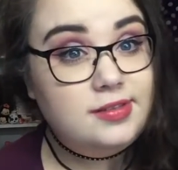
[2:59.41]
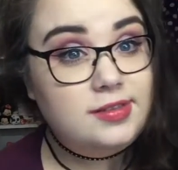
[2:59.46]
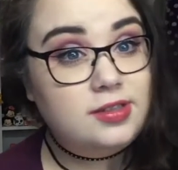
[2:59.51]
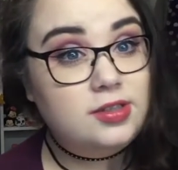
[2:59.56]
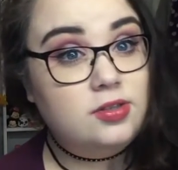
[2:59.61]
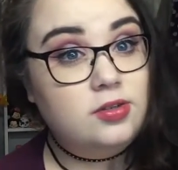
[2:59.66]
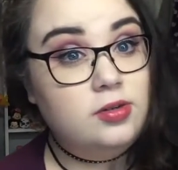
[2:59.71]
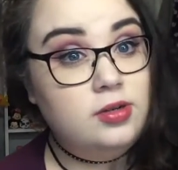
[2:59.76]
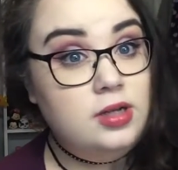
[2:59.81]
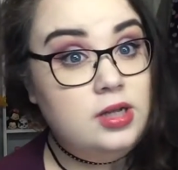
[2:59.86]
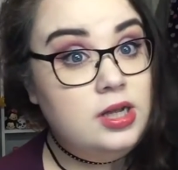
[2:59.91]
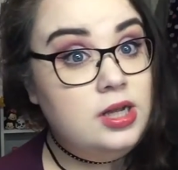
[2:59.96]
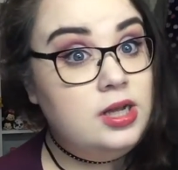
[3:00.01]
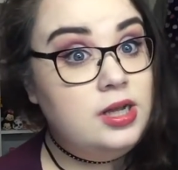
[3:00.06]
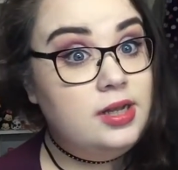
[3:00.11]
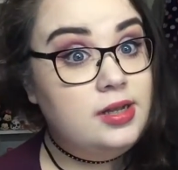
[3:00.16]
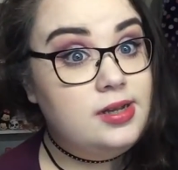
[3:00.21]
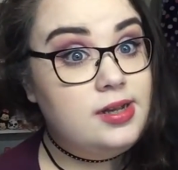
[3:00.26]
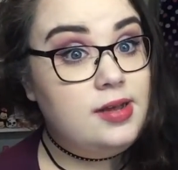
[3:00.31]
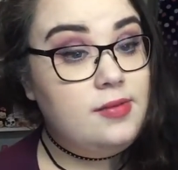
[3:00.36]
so
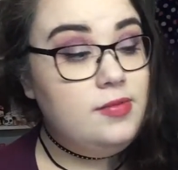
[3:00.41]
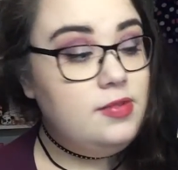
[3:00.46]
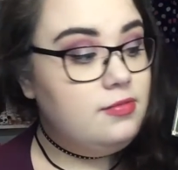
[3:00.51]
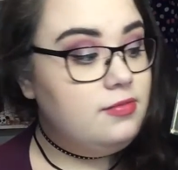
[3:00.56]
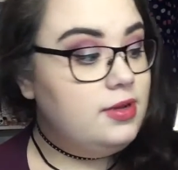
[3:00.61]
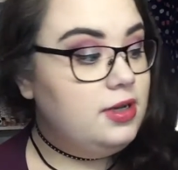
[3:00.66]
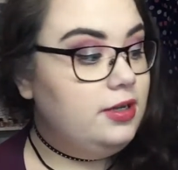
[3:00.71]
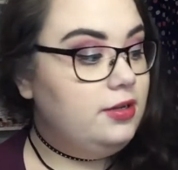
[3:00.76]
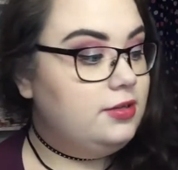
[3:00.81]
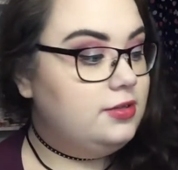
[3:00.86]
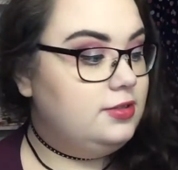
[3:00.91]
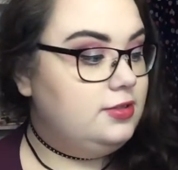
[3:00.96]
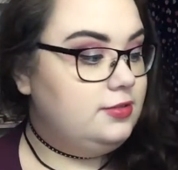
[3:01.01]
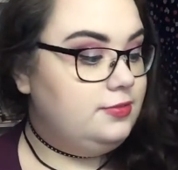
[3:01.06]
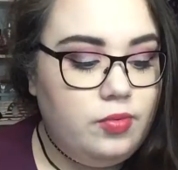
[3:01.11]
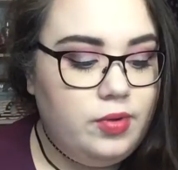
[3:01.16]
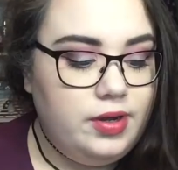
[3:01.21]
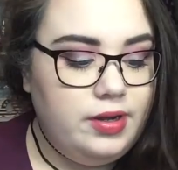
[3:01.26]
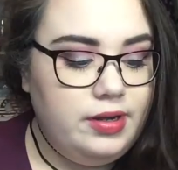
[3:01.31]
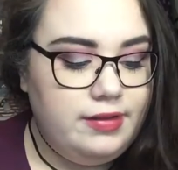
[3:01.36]
that was really good.
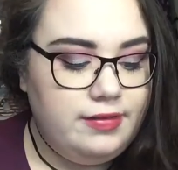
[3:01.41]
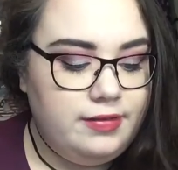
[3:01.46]
When I